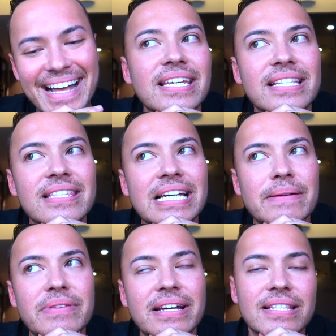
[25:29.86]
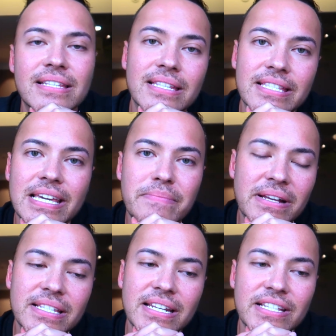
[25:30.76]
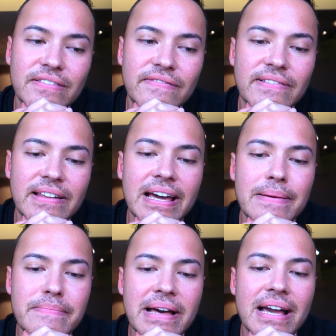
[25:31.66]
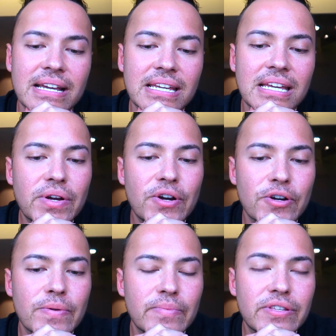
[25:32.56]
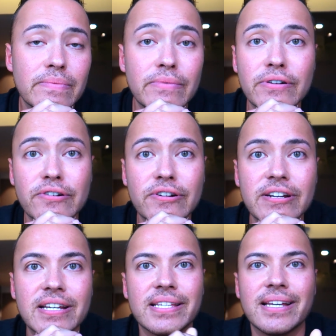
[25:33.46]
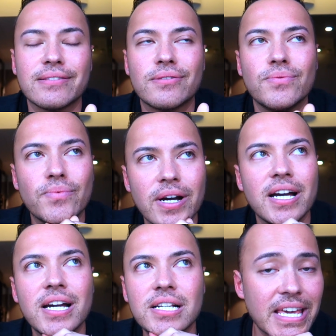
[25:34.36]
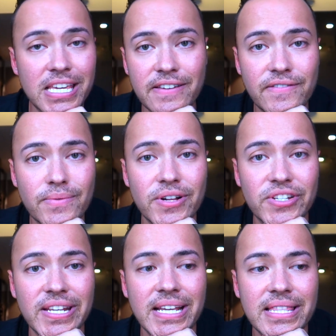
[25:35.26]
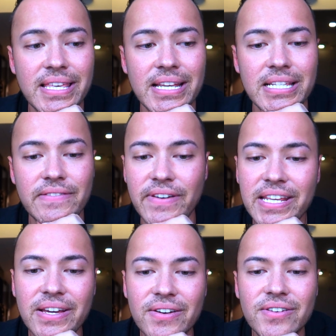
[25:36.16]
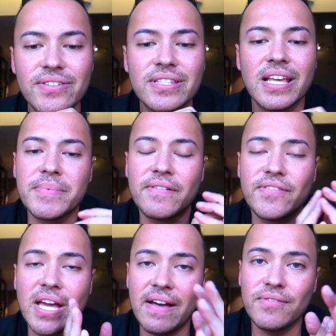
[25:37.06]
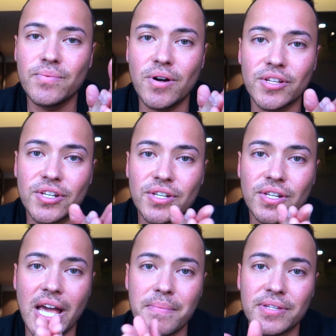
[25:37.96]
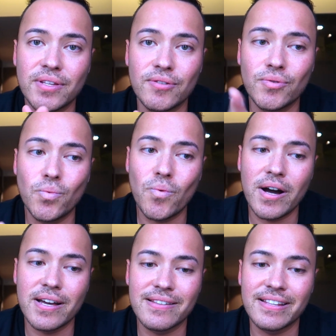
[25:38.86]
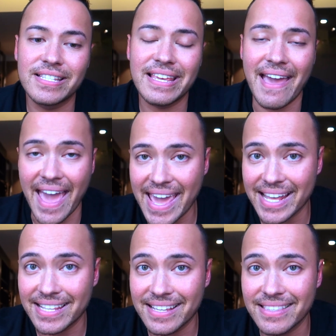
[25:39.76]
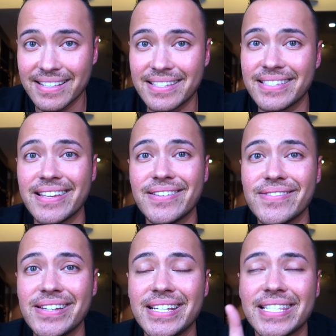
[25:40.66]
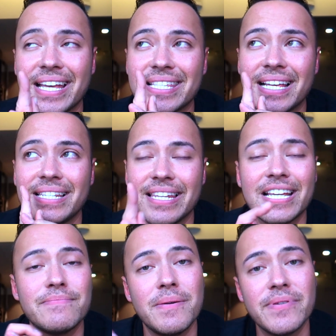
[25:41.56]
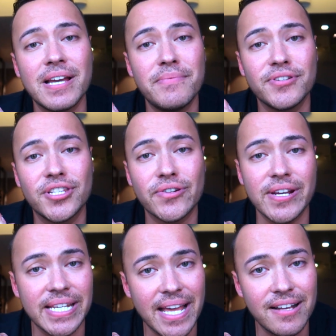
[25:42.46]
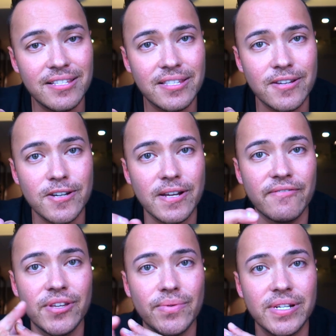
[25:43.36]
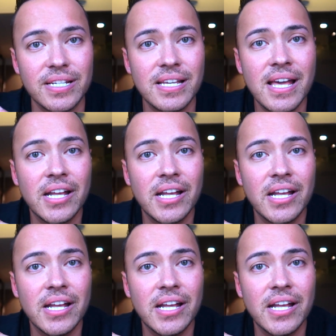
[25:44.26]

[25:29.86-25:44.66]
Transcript: It's time to get some sleep because I need to fly back home tomorrow and get to work. Thank you for watching these videos. If you haven't watched episodes 1 to 8 in this series, there's a link popping up on your screen now. So if you want to